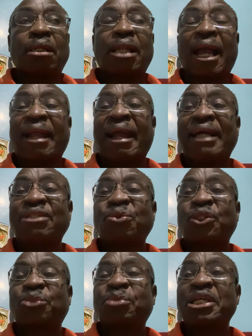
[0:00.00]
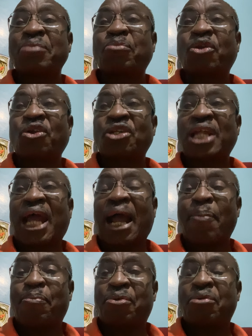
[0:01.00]
Lagat was being brought
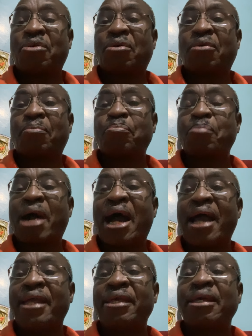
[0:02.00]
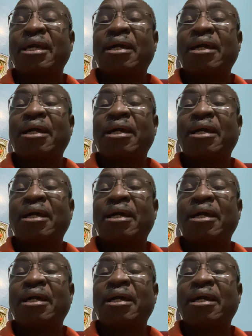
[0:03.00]
up by